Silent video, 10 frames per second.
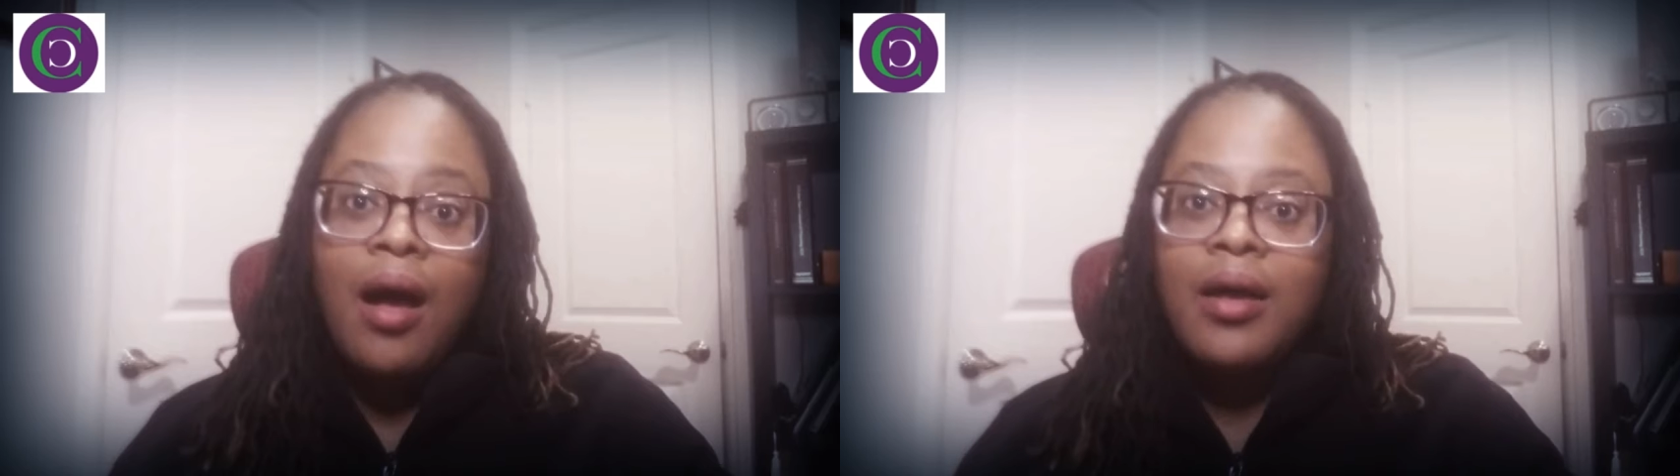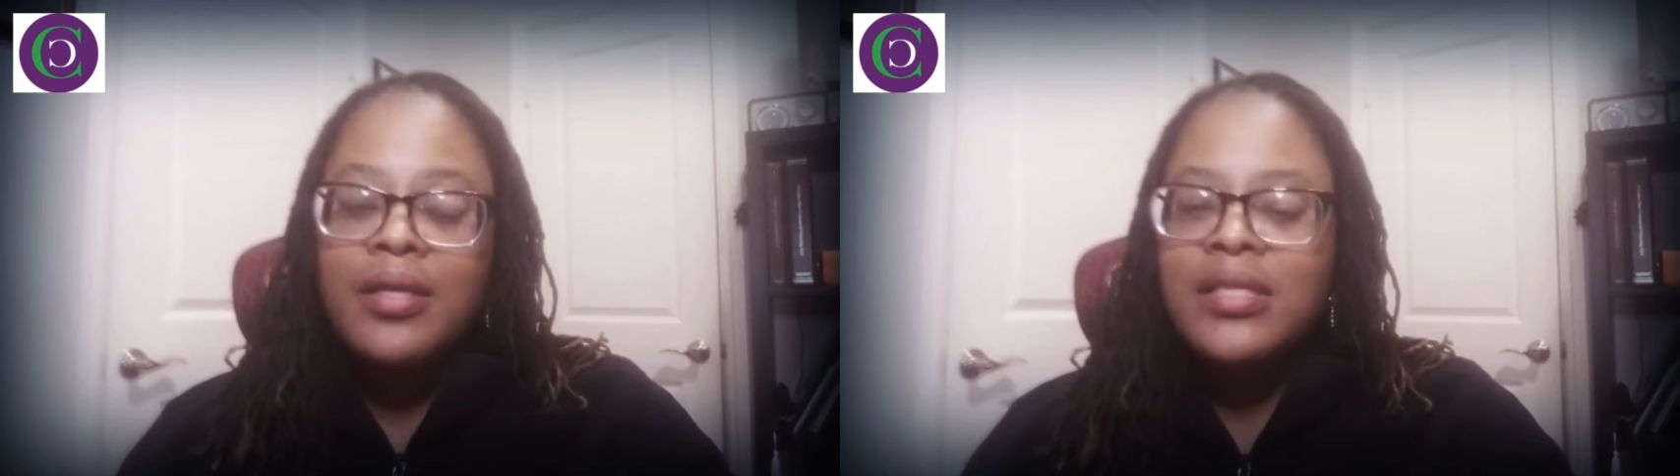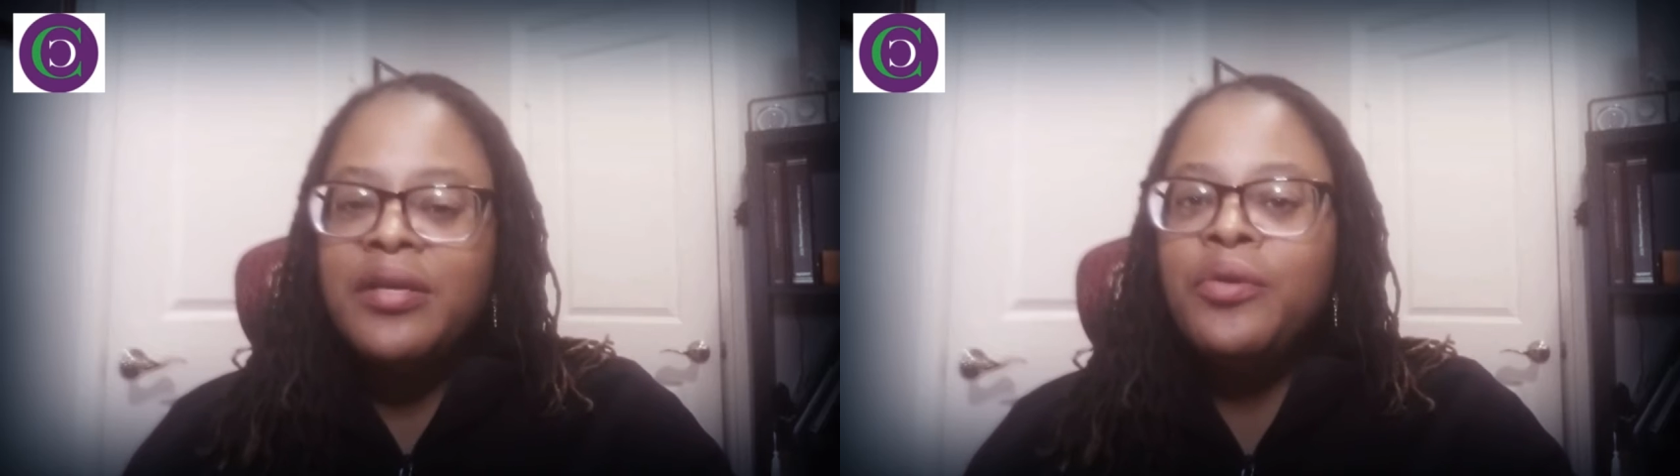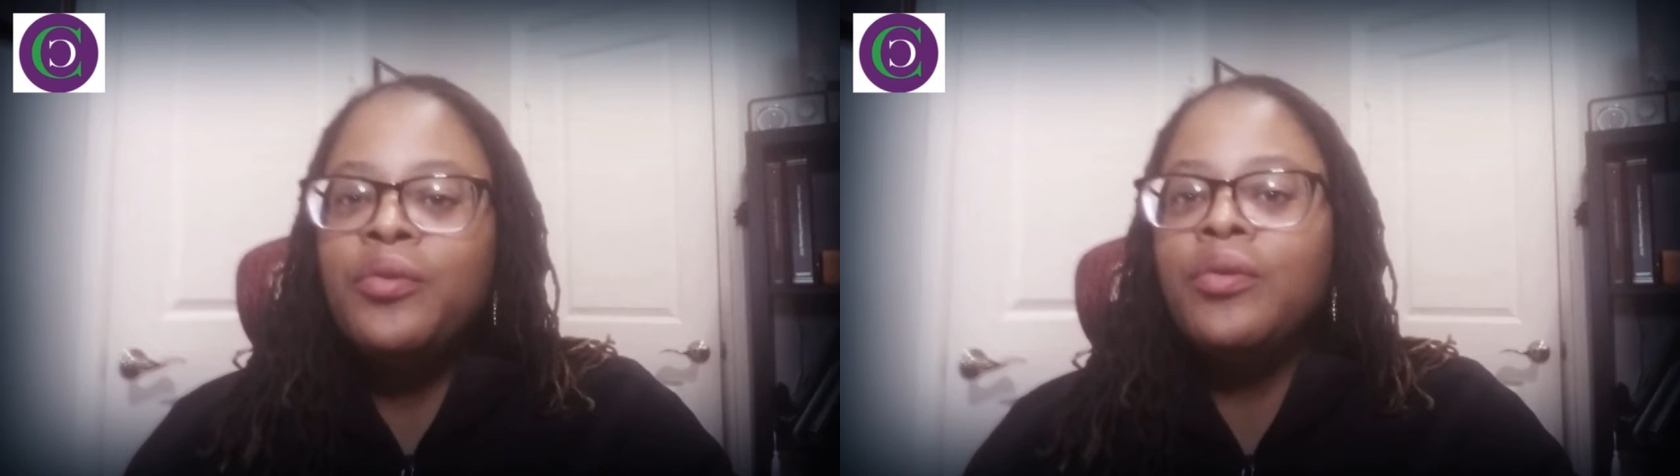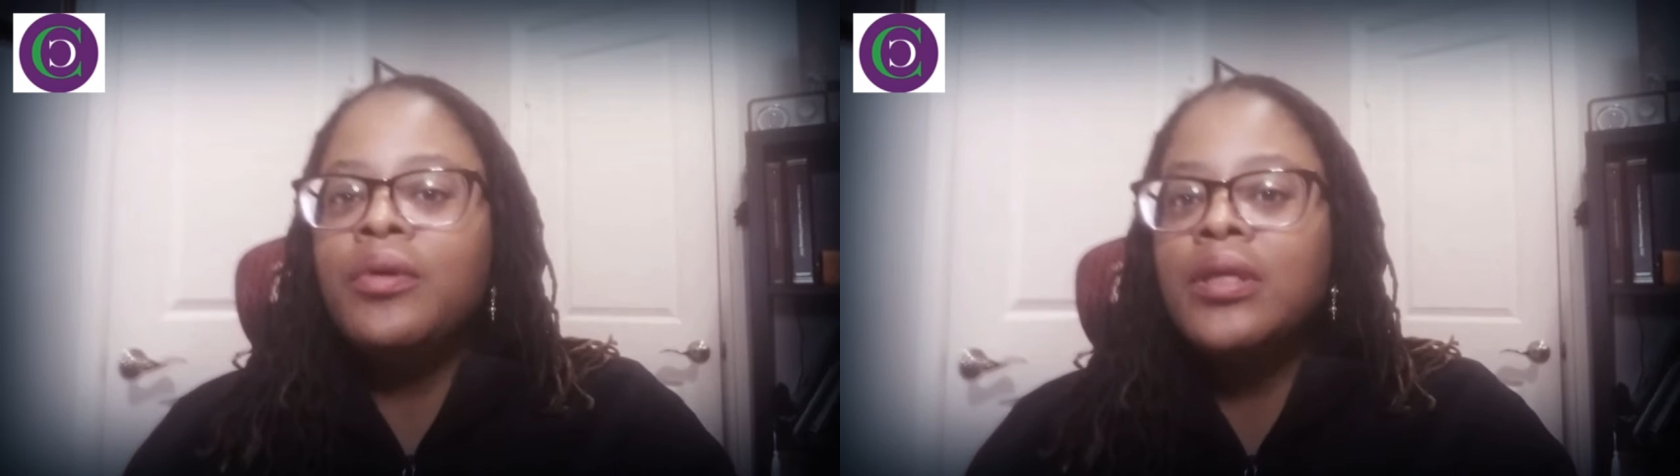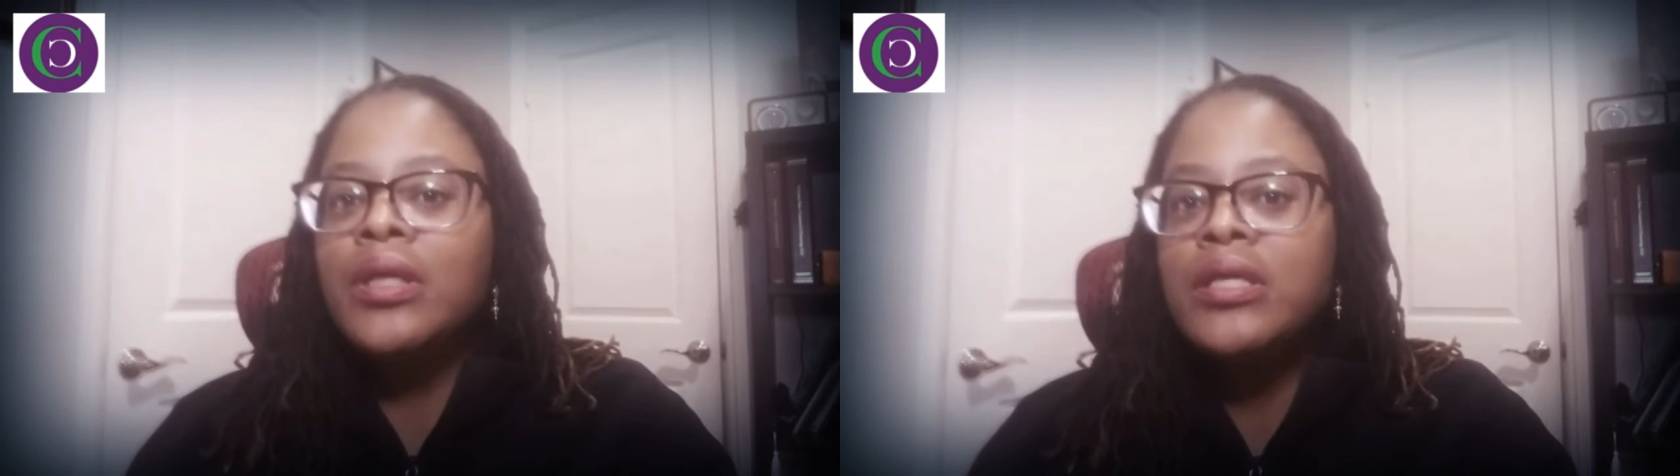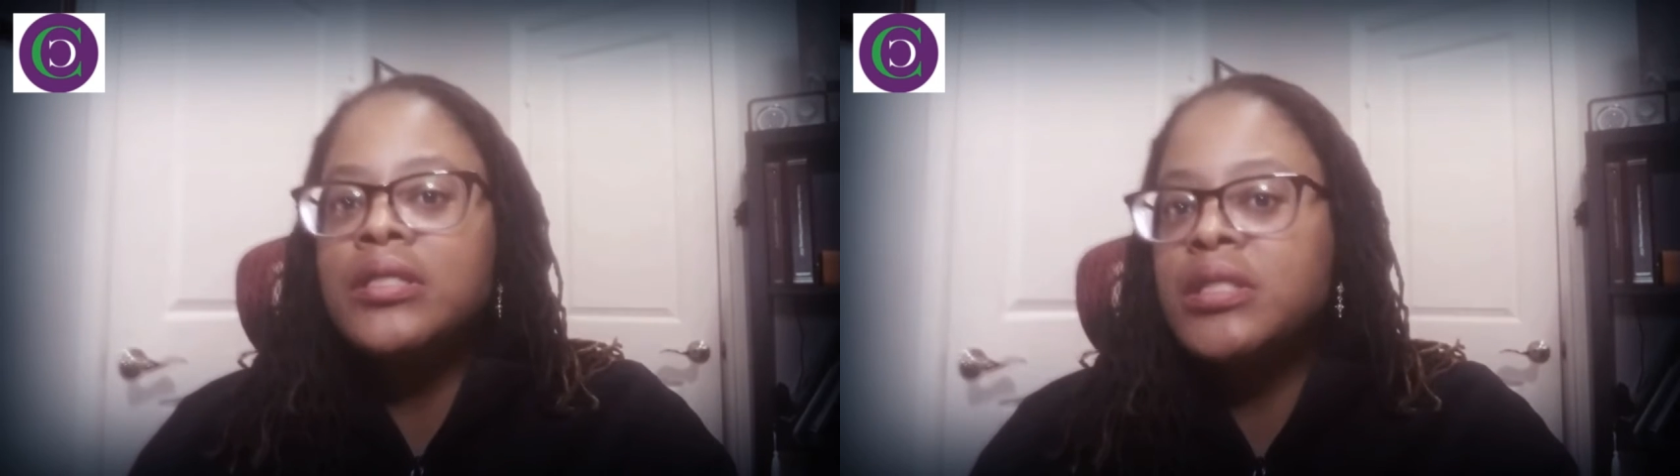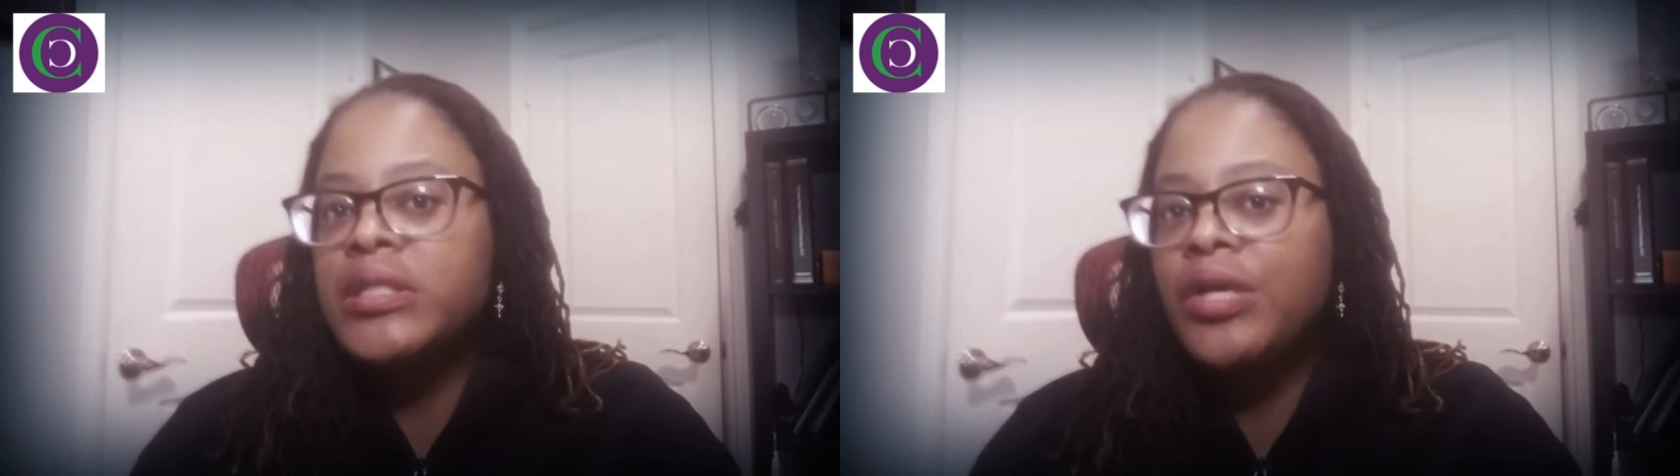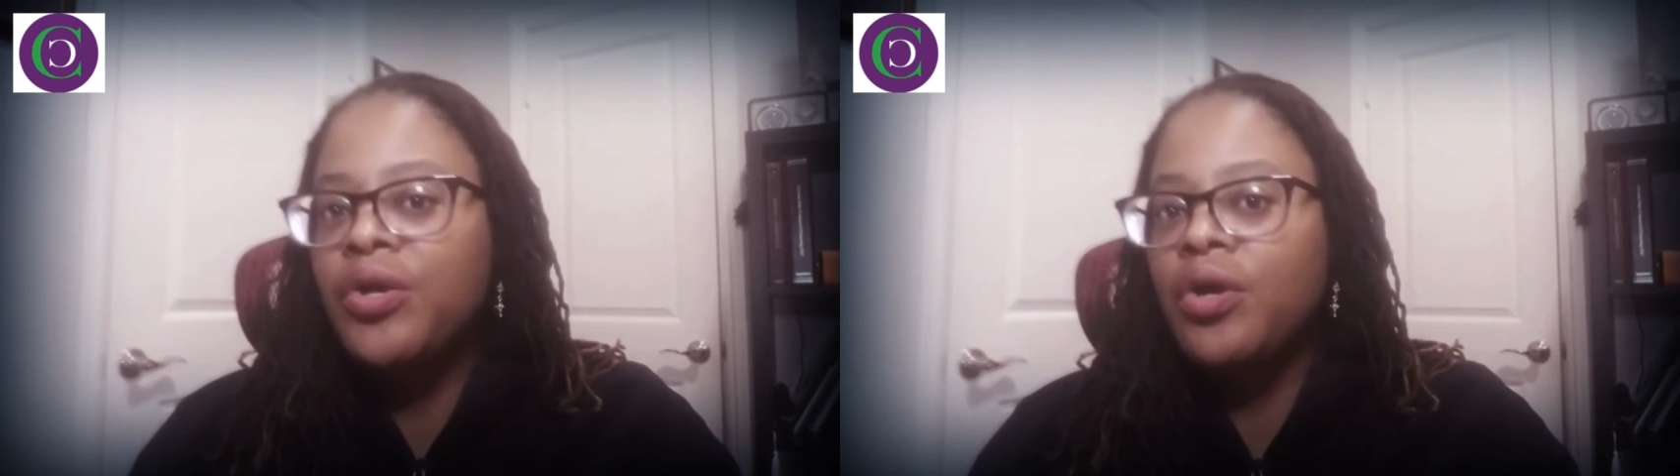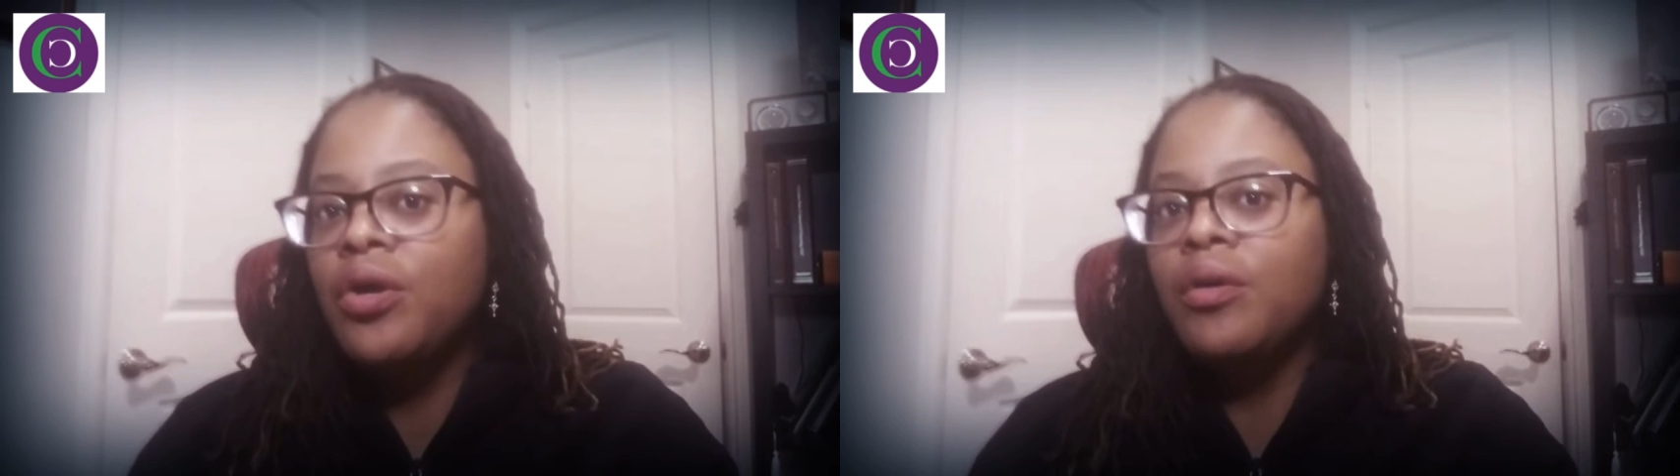Also,
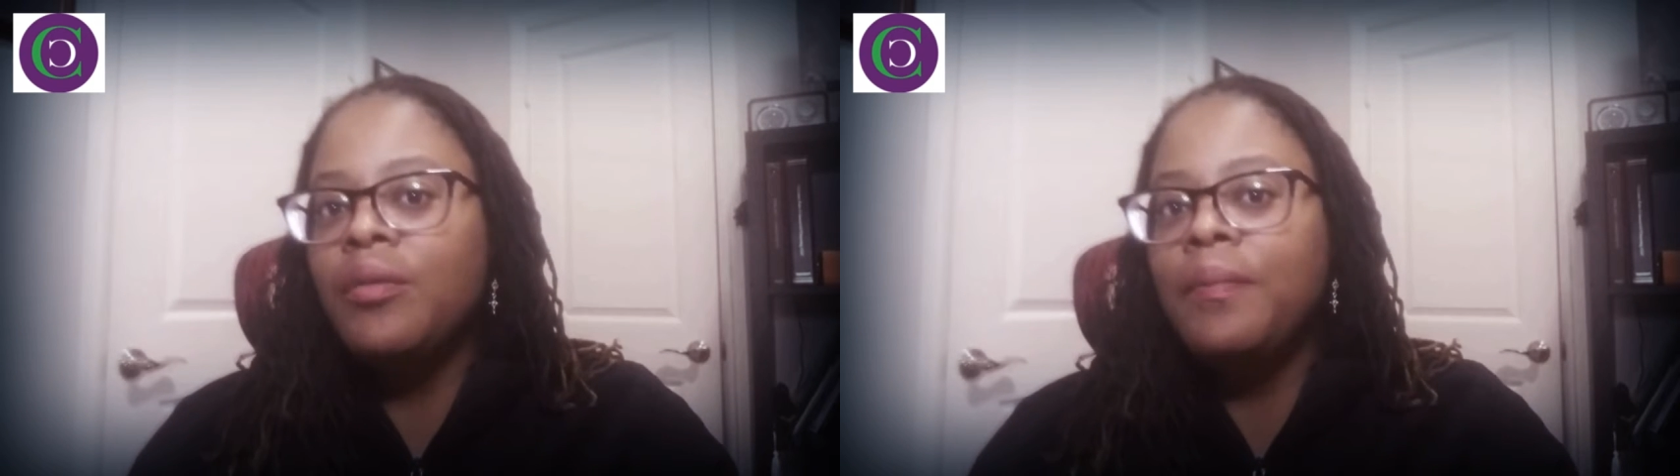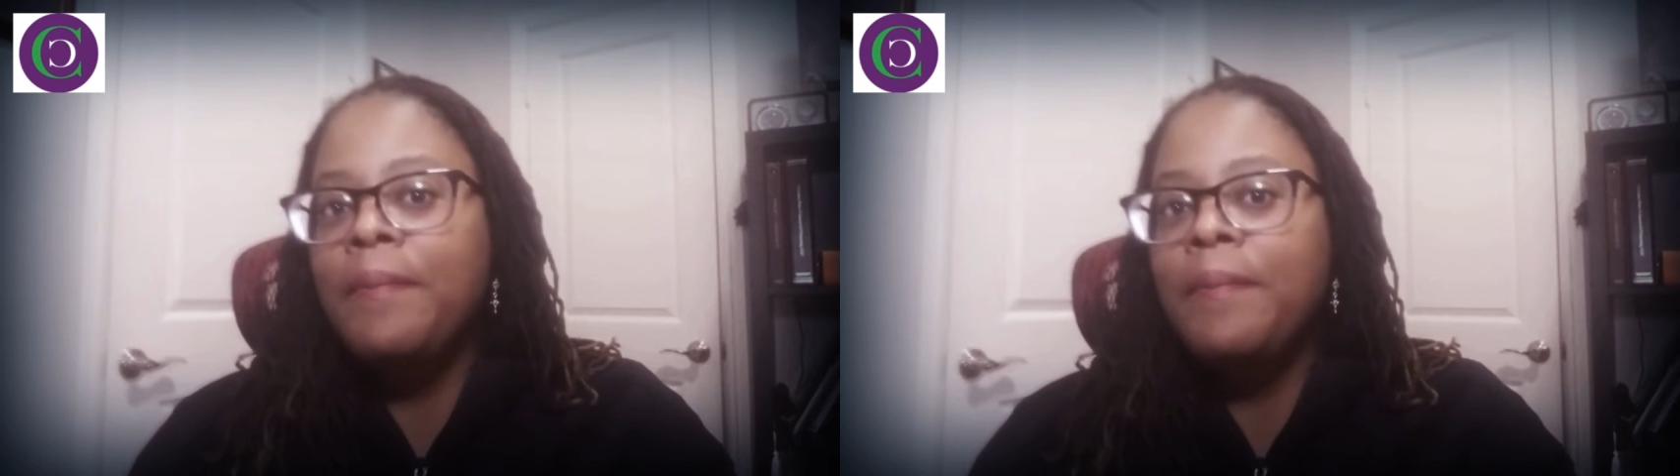consider